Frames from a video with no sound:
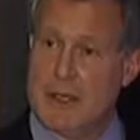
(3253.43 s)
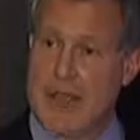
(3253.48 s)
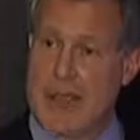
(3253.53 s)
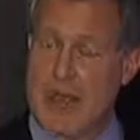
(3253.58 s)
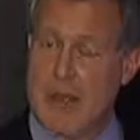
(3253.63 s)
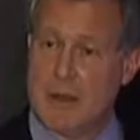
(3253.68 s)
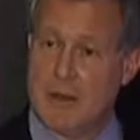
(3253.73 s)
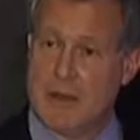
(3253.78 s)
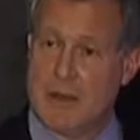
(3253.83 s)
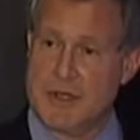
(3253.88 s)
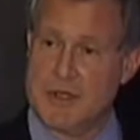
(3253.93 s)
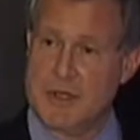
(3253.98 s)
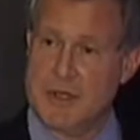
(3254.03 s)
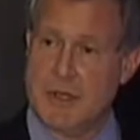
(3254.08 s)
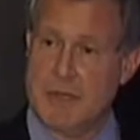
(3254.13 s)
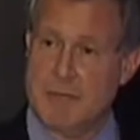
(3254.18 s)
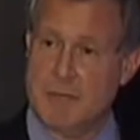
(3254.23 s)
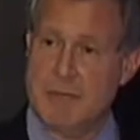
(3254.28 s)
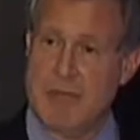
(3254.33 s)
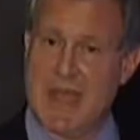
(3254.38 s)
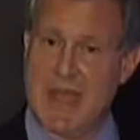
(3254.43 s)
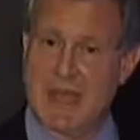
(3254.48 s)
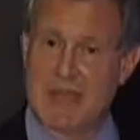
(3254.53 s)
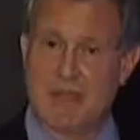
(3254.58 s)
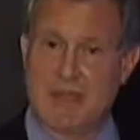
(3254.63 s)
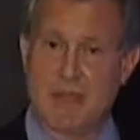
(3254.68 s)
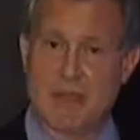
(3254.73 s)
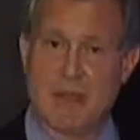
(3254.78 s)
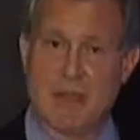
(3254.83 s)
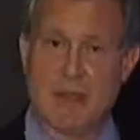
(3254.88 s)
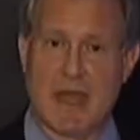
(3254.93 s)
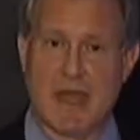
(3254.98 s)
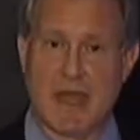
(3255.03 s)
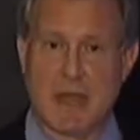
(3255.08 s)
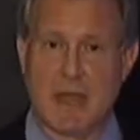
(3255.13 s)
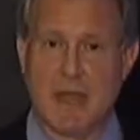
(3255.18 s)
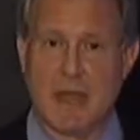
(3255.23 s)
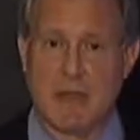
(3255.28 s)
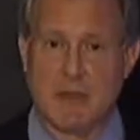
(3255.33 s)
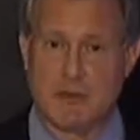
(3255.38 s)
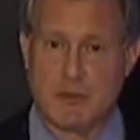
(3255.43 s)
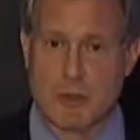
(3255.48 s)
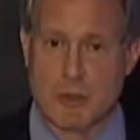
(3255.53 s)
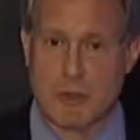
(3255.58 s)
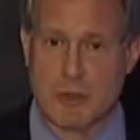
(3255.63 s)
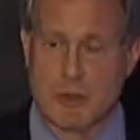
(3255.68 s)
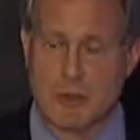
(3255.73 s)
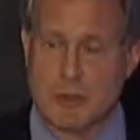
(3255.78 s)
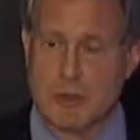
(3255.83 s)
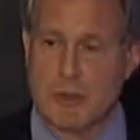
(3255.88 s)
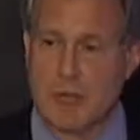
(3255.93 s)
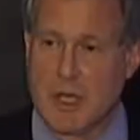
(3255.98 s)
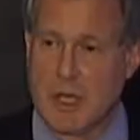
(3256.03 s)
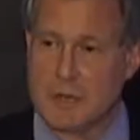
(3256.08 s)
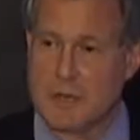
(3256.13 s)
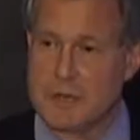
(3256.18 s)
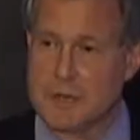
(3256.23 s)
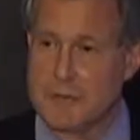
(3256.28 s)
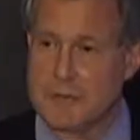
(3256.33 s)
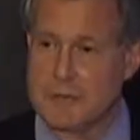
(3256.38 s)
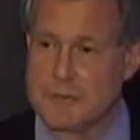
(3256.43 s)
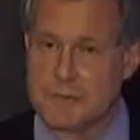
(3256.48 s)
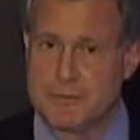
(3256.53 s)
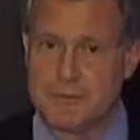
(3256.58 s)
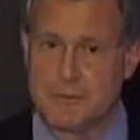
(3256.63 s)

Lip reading: calories made it to the mitochondria with glucose?